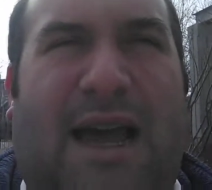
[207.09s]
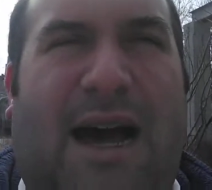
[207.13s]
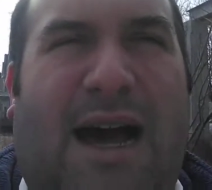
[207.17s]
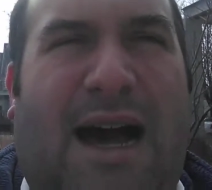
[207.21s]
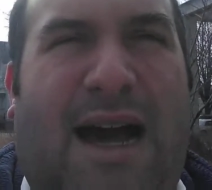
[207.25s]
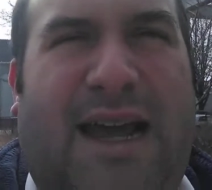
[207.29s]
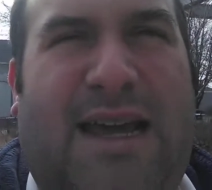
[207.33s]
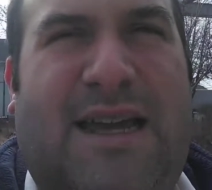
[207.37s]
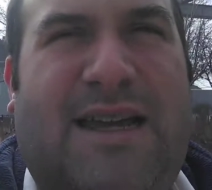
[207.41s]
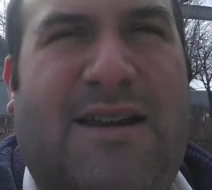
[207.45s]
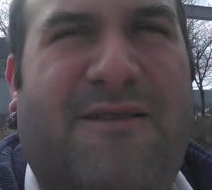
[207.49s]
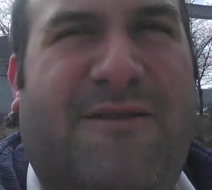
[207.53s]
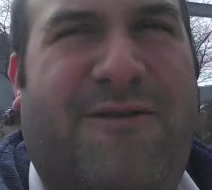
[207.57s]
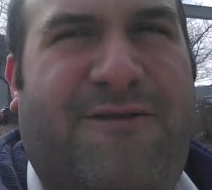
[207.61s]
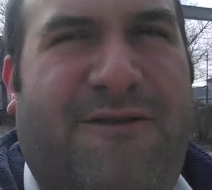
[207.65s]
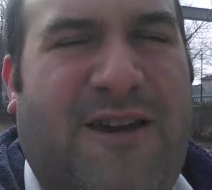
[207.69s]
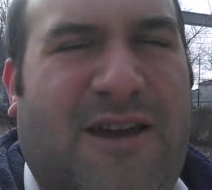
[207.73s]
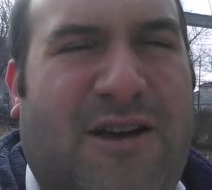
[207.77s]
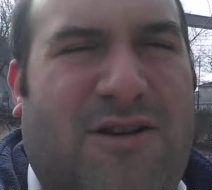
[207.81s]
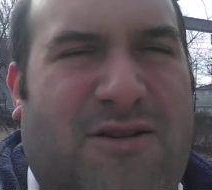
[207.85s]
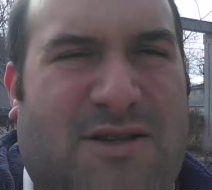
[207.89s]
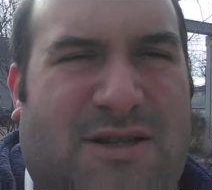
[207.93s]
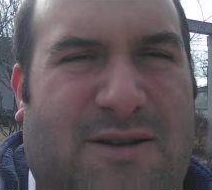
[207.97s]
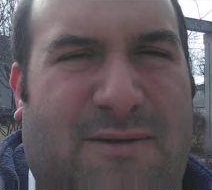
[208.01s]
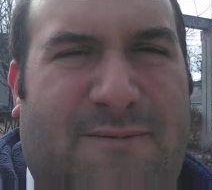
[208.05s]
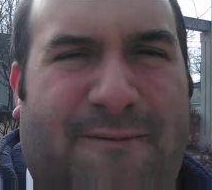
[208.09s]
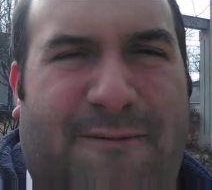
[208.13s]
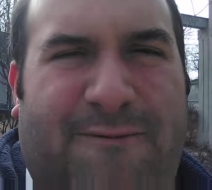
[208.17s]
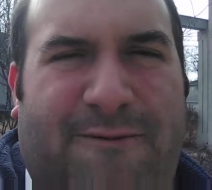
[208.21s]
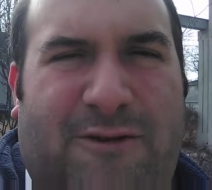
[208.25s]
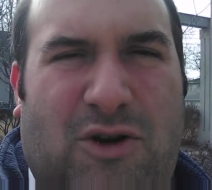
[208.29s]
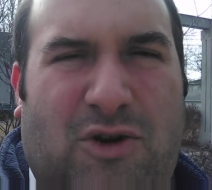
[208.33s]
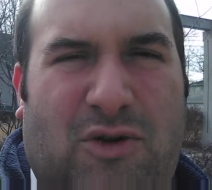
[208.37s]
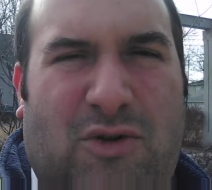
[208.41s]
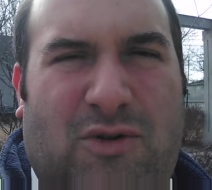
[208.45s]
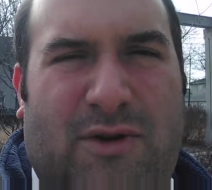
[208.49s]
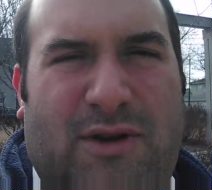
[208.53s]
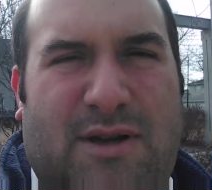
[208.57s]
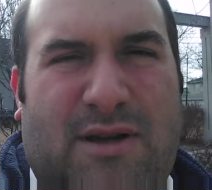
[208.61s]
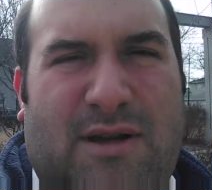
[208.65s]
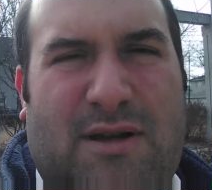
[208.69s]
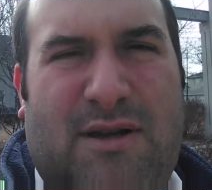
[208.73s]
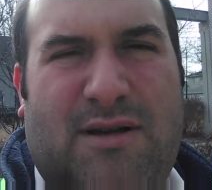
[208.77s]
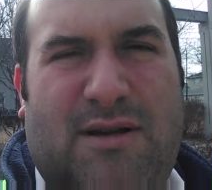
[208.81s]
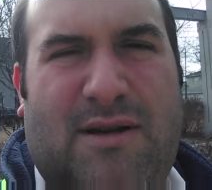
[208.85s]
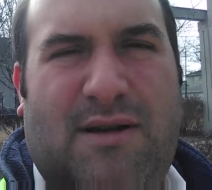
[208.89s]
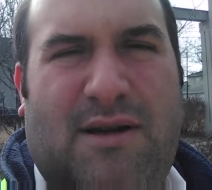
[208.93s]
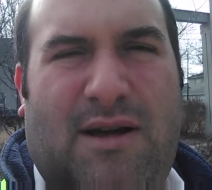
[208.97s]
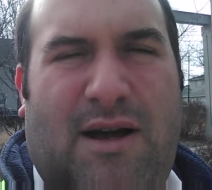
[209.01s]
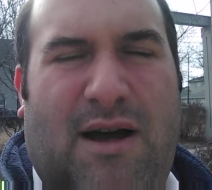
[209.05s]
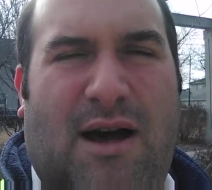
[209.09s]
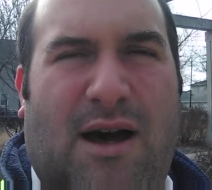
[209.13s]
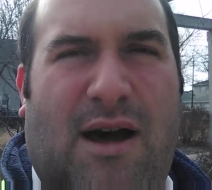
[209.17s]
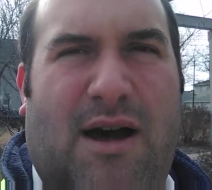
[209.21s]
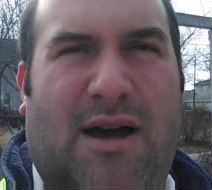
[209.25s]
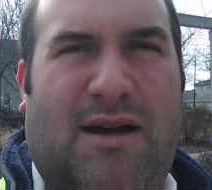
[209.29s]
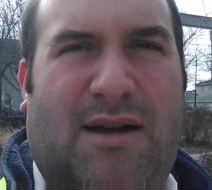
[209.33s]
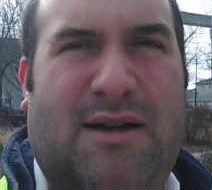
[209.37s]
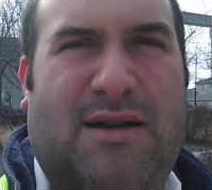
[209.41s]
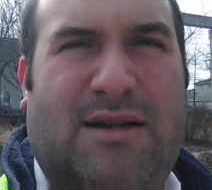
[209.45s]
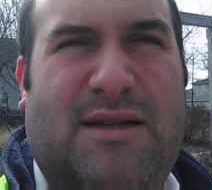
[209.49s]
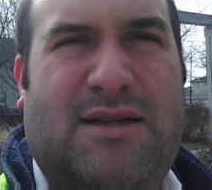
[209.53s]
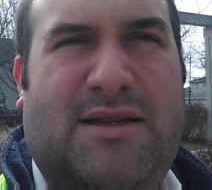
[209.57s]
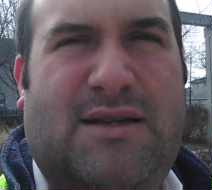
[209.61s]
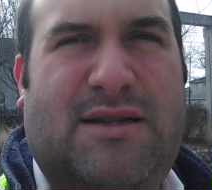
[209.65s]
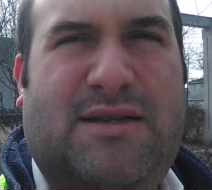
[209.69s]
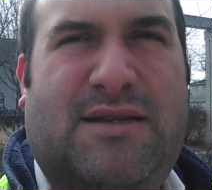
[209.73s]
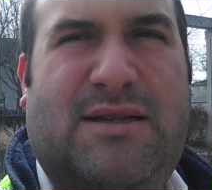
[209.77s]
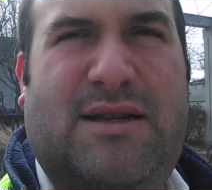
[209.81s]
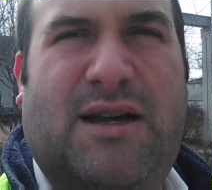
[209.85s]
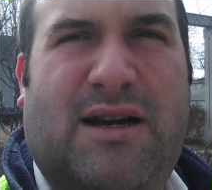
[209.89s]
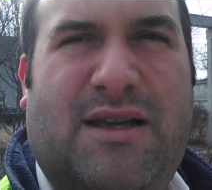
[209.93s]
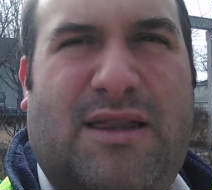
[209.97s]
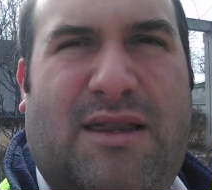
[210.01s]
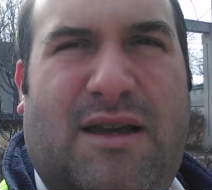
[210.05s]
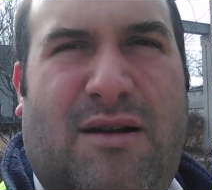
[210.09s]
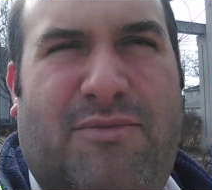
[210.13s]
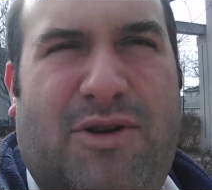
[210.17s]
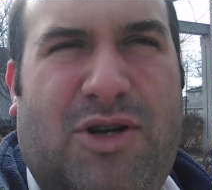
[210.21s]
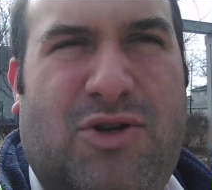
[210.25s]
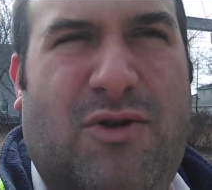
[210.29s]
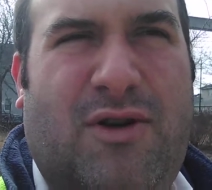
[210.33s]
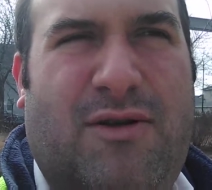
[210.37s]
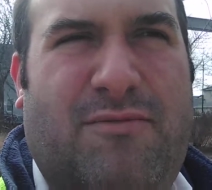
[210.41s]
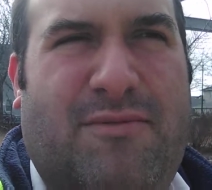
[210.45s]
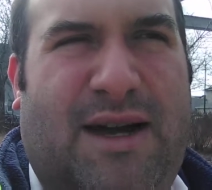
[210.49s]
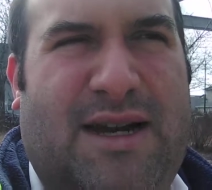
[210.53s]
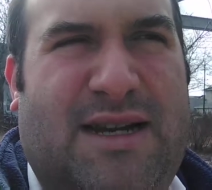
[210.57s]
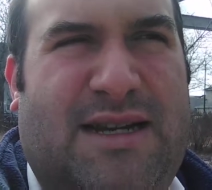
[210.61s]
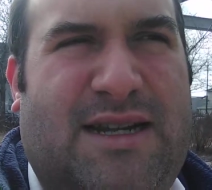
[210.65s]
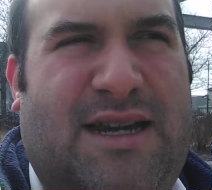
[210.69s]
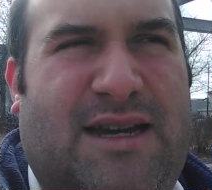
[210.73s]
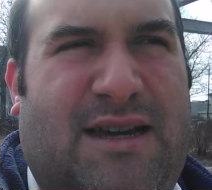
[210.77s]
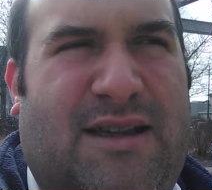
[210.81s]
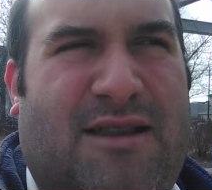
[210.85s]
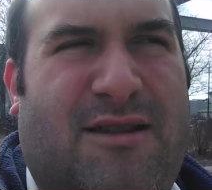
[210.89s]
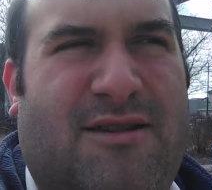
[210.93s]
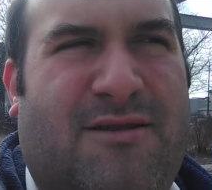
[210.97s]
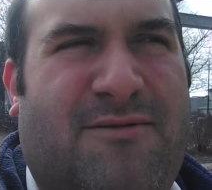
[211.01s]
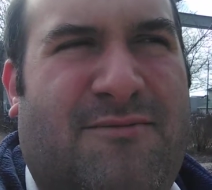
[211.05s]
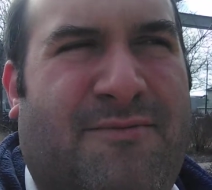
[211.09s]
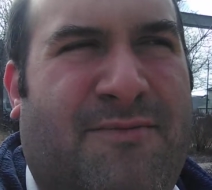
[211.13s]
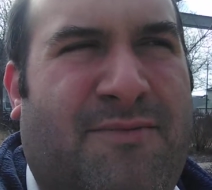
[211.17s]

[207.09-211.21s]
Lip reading: I can feel some food stuck there between my teeth.